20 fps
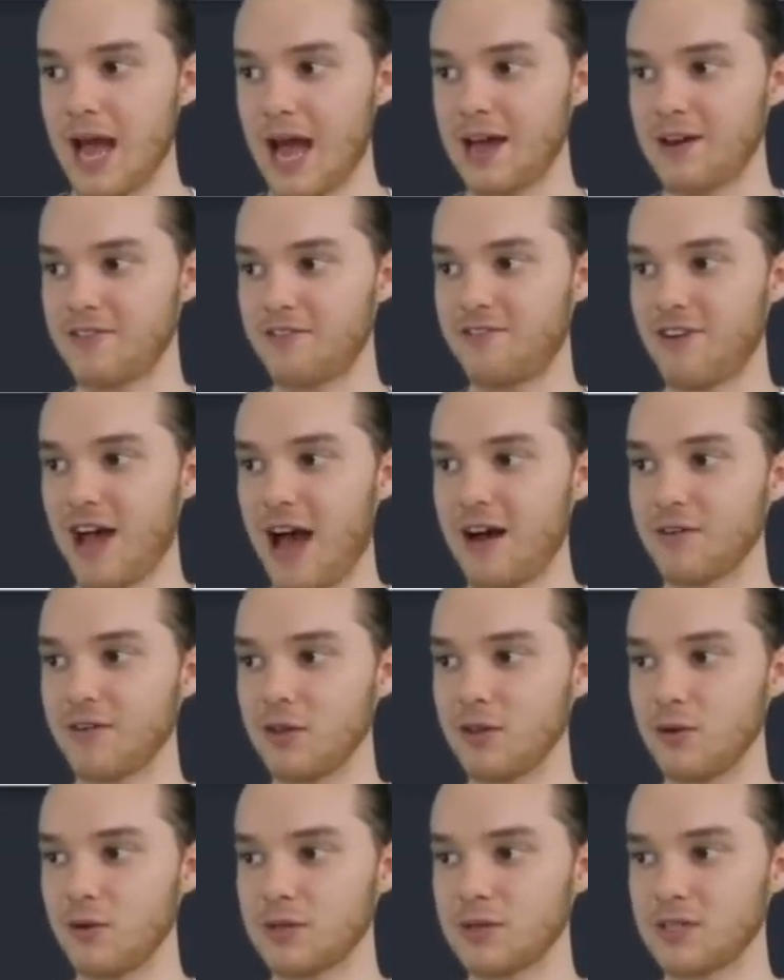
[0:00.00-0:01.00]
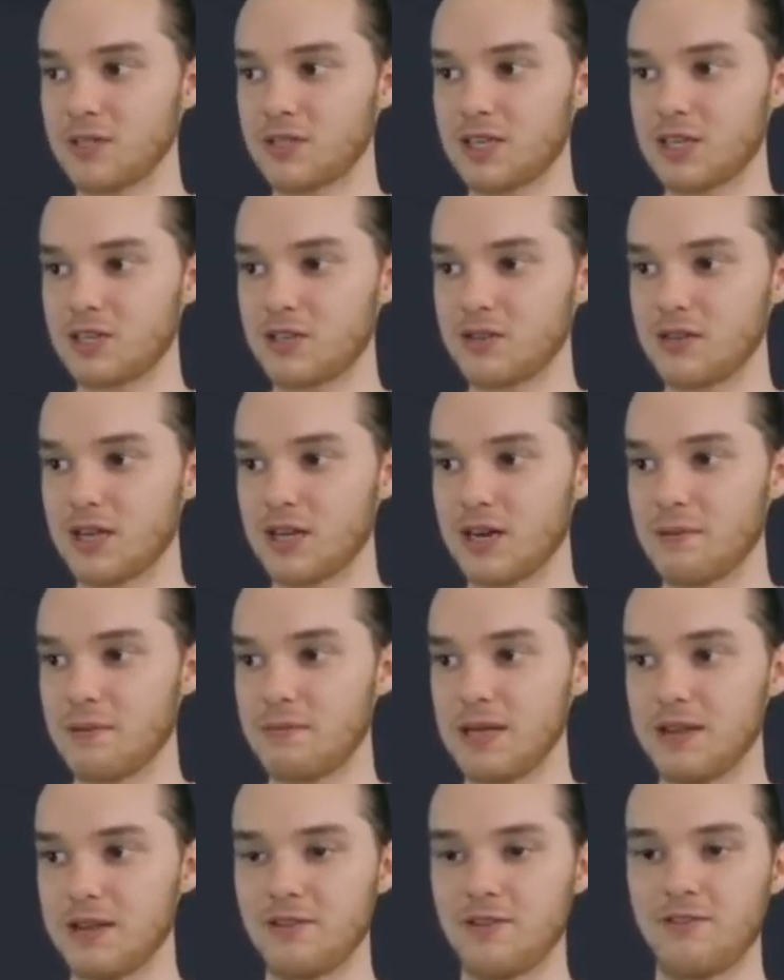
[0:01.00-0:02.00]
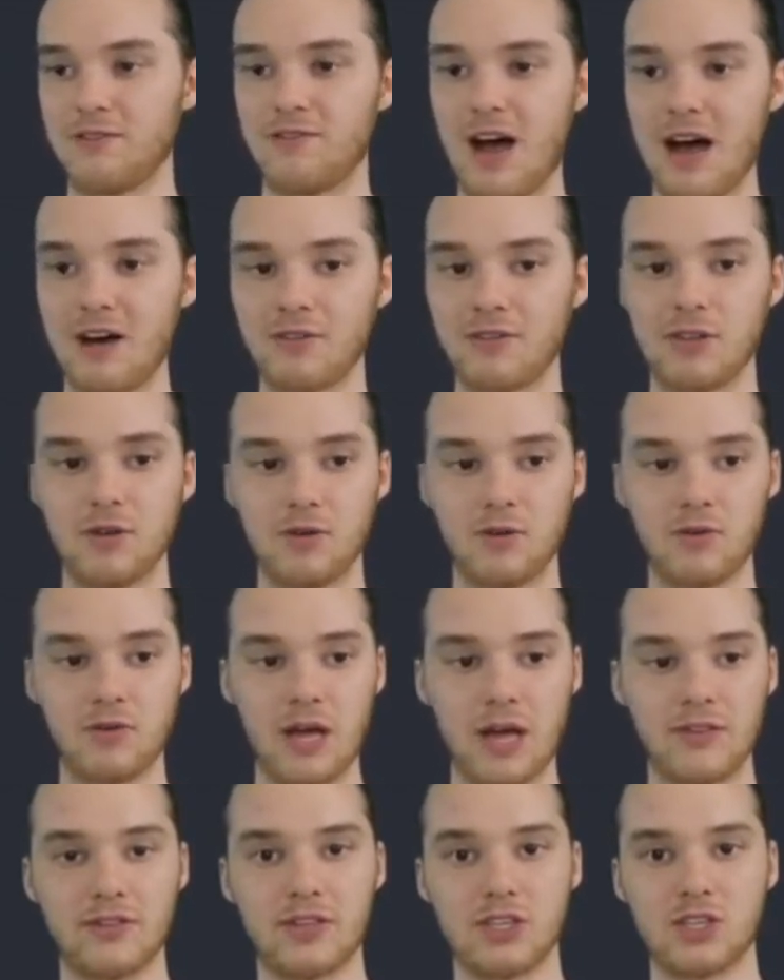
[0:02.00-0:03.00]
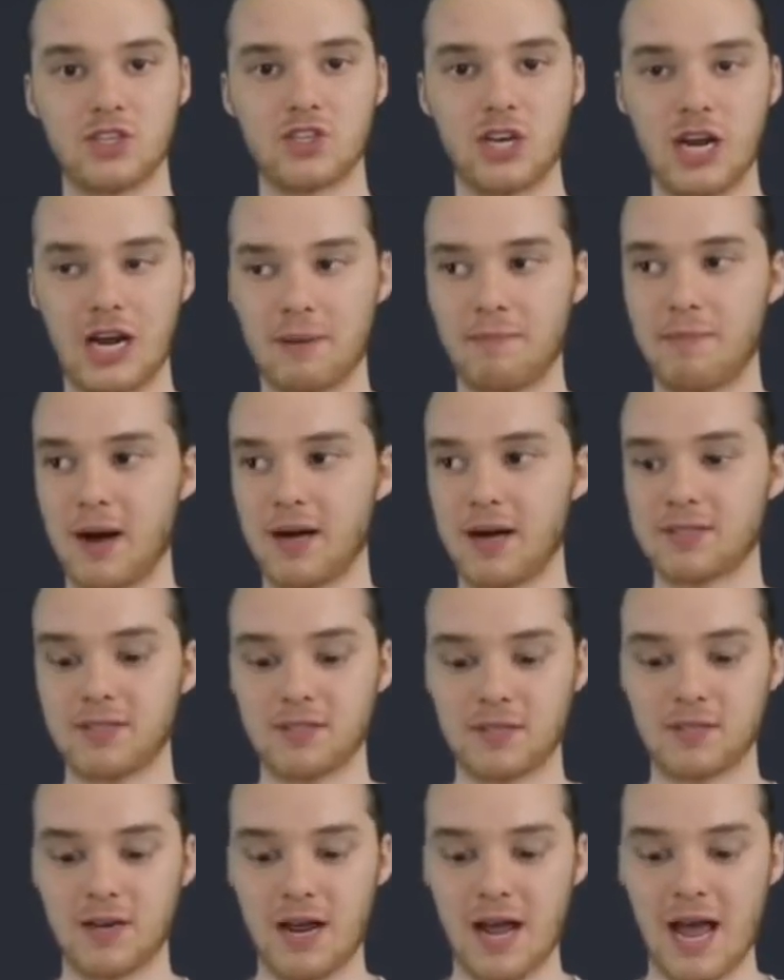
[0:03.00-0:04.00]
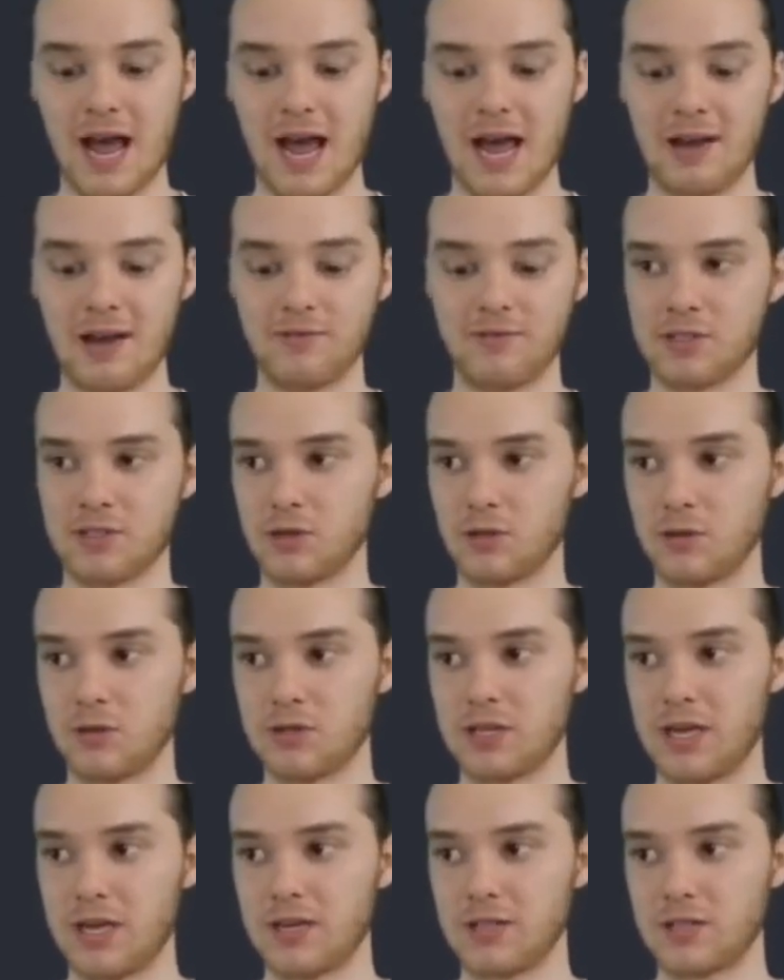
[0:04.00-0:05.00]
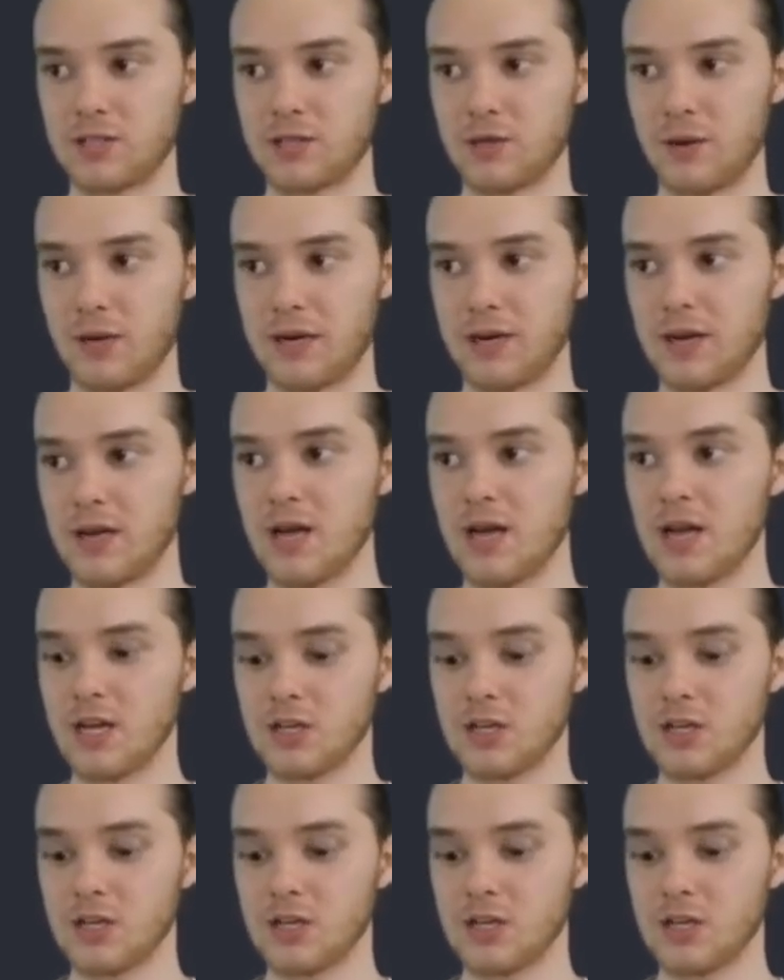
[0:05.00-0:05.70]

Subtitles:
And value is essentially going to be the value that this checkbox is going to have associated to it.